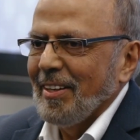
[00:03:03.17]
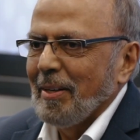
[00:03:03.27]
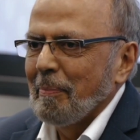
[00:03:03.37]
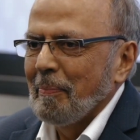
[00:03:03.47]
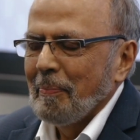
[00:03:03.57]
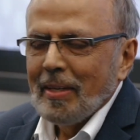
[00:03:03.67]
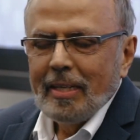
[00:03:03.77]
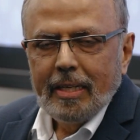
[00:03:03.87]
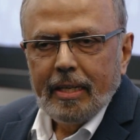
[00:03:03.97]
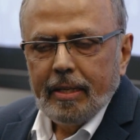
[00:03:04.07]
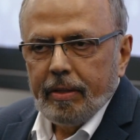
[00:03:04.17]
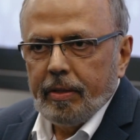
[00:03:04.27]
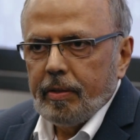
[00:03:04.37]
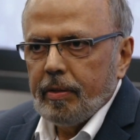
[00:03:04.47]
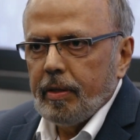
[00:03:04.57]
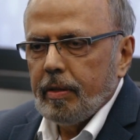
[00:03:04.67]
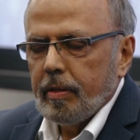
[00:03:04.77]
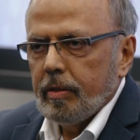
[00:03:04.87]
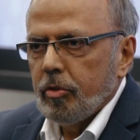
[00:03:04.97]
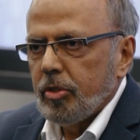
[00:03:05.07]
The
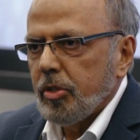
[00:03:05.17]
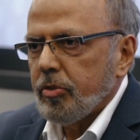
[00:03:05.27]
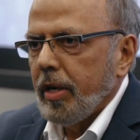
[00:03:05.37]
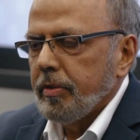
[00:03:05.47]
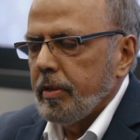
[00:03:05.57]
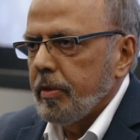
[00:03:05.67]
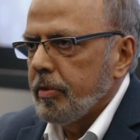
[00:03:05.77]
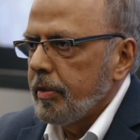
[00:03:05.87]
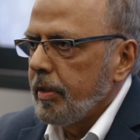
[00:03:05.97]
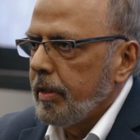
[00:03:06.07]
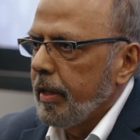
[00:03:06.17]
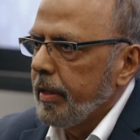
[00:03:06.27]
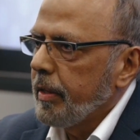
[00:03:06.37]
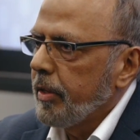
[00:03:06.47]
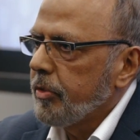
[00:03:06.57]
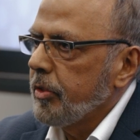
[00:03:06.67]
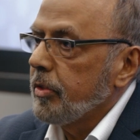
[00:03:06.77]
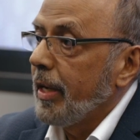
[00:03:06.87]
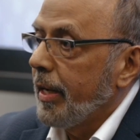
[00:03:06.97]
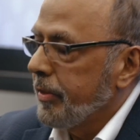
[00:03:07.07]
New Jersey Transit is the
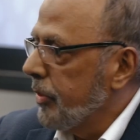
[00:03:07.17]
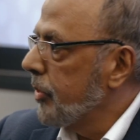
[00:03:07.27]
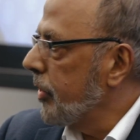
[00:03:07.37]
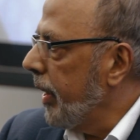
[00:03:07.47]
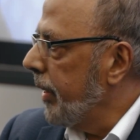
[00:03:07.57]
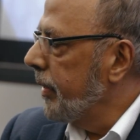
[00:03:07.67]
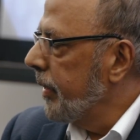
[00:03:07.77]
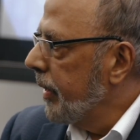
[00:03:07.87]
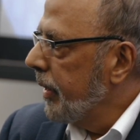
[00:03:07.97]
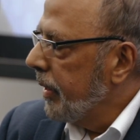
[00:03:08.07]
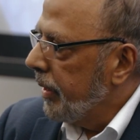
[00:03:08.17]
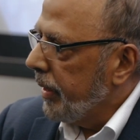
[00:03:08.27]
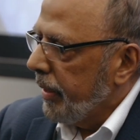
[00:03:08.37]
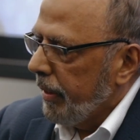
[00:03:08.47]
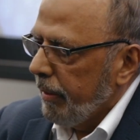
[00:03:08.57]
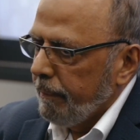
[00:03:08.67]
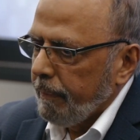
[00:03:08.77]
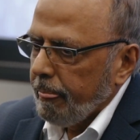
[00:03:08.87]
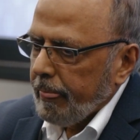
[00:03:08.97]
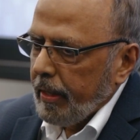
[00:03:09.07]
country's largest state
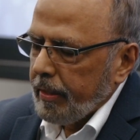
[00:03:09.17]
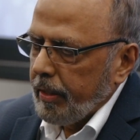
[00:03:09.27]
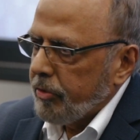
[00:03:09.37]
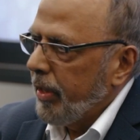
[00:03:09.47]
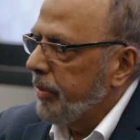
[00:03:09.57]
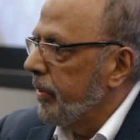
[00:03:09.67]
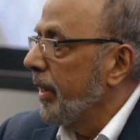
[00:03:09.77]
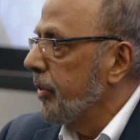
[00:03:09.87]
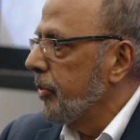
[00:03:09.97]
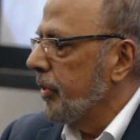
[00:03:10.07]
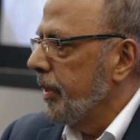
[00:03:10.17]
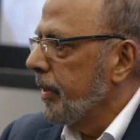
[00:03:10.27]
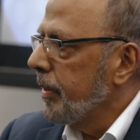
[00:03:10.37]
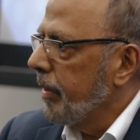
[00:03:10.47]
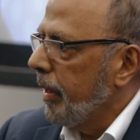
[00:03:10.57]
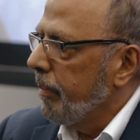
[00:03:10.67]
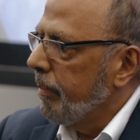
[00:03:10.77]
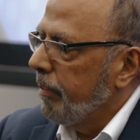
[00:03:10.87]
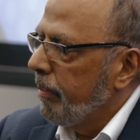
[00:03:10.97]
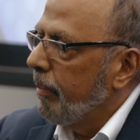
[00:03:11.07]
transit agency
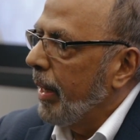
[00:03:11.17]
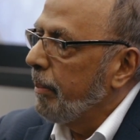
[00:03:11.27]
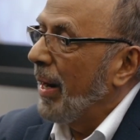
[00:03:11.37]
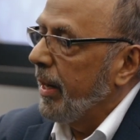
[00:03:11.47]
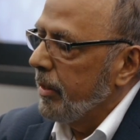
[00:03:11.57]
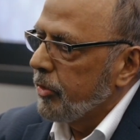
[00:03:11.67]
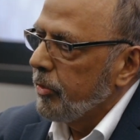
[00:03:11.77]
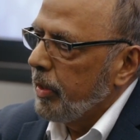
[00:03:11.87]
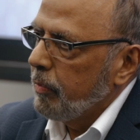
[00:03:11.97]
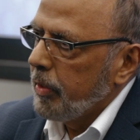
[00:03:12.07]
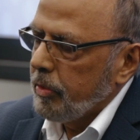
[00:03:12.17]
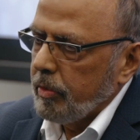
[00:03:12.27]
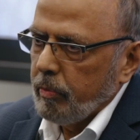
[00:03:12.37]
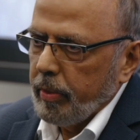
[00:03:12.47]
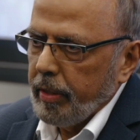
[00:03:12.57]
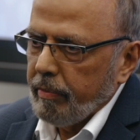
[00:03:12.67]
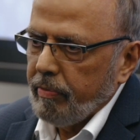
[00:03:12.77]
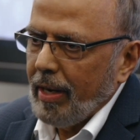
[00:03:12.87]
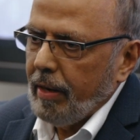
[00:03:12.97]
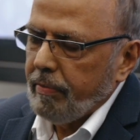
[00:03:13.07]
by miles. We have
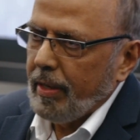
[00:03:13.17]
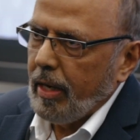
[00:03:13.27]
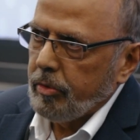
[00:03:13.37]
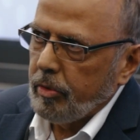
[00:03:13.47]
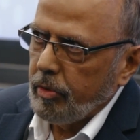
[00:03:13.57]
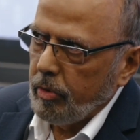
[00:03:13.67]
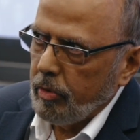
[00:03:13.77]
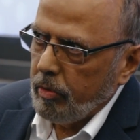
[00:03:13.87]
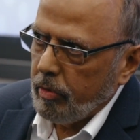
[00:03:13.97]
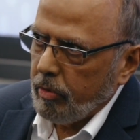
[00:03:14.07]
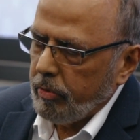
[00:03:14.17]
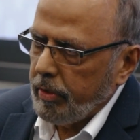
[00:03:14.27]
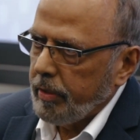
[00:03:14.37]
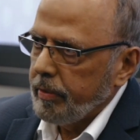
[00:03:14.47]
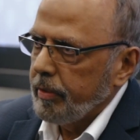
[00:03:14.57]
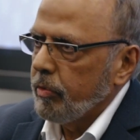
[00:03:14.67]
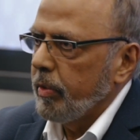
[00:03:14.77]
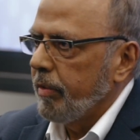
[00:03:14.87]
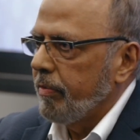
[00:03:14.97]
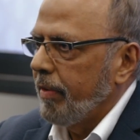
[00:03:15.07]

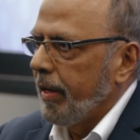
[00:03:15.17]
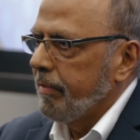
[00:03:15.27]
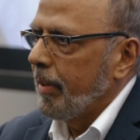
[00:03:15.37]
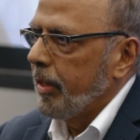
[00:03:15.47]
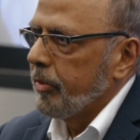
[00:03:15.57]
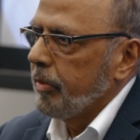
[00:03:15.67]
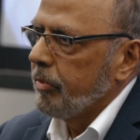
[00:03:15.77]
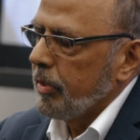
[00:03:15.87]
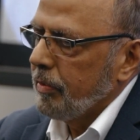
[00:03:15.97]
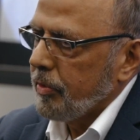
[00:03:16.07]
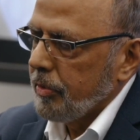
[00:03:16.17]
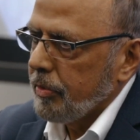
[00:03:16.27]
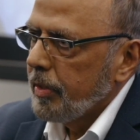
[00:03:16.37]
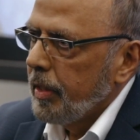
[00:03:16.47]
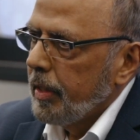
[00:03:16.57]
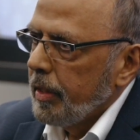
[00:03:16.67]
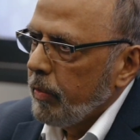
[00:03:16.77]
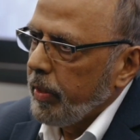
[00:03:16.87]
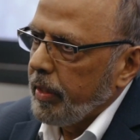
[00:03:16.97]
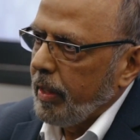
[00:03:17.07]
5,325 miles of services.
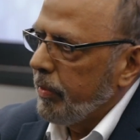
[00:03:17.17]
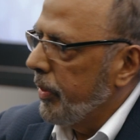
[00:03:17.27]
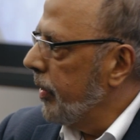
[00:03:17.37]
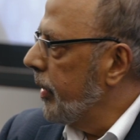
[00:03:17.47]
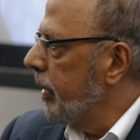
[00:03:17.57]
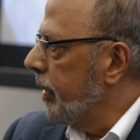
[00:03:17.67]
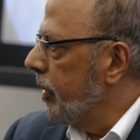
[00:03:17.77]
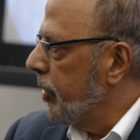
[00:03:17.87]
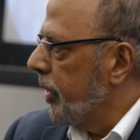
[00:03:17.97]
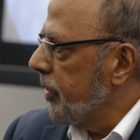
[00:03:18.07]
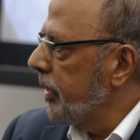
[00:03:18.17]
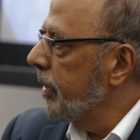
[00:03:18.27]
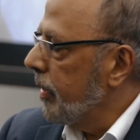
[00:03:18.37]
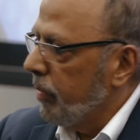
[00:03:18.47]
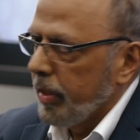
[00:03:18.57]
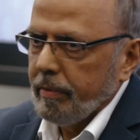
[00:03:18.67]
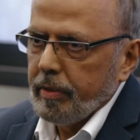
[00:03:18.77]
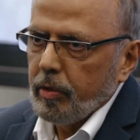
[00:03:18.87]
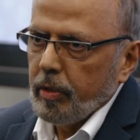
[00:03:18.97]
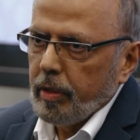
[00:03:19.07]
We cover New Jersey, we cover
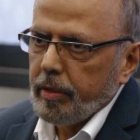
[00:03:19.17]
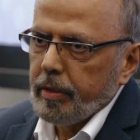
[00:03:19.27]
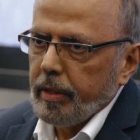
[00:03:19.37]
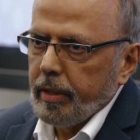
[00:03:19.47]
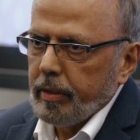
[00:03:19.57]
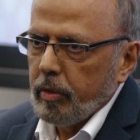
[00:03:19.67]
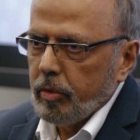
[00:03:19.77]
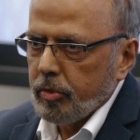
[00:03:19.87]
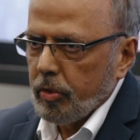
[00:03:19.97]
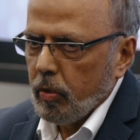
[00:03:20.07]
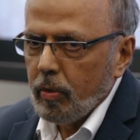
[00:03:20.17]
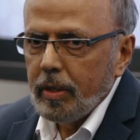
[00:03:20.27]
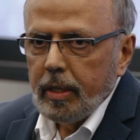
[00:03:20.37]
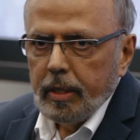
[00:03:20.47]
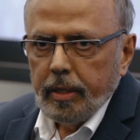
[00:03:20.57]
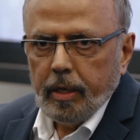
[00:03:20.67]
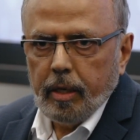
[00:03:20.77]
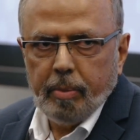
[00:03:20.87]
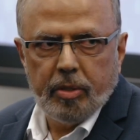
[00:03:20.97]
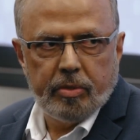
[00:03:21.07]
New York, and also
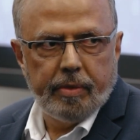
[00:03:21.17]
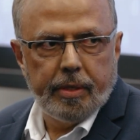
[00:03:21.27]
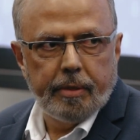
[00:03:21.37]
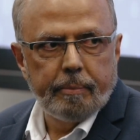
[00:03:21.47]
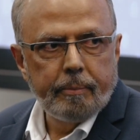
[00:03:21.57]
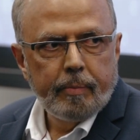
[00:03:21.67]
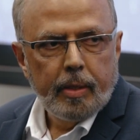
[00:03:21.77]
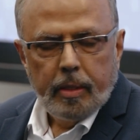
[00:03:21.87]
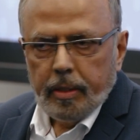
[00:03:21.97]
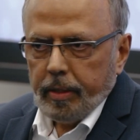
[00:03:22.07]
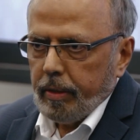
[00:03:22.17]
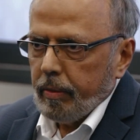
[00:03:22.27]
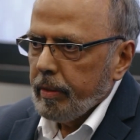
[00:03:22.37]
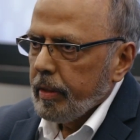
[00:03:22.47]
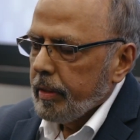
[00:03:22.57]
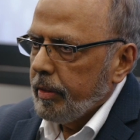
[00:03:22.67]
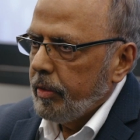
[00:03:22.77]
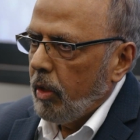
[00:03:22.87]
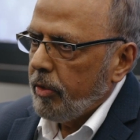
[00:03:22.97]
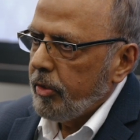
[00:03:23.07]
Pennsylvania. The
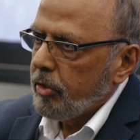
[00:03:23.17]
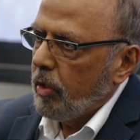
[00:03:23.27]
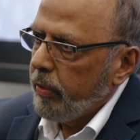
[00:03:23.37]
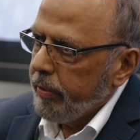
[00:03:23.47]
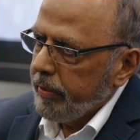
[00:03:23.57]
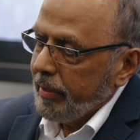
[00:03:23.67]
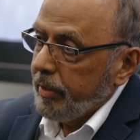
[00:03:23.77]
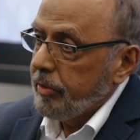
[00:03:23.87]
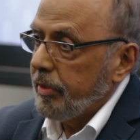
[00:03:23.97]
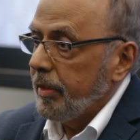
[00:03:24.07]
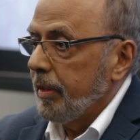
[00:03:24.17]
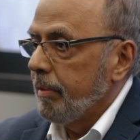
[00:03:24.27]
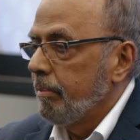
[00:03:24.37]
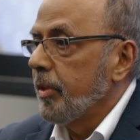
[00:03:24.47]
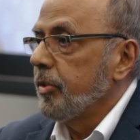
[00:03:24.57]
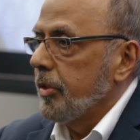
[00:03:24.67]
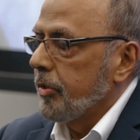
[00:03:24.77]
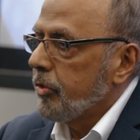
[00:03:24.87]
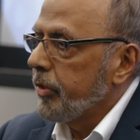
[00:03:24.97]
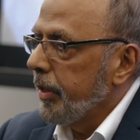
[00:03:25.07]
Northeast Corridor is the
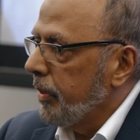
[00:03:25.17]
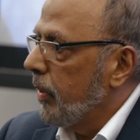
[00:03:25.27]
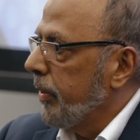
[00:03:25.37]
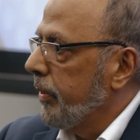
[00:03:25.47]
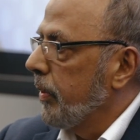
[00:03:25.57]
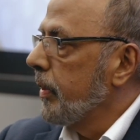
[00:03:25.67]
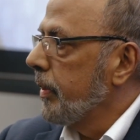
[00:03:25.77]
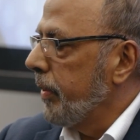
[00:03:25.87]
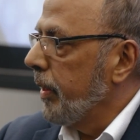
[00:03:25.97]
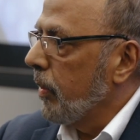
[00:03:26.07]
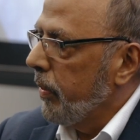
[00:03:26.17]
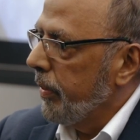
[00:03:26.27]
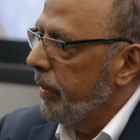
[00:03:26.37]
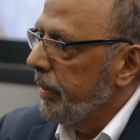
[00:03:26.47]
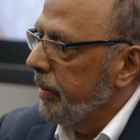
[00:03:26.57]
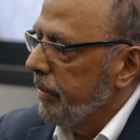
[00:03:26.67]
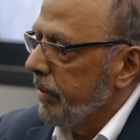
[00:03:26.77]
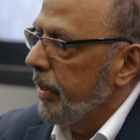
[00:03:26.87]
busiest train corridor, rail corridor in the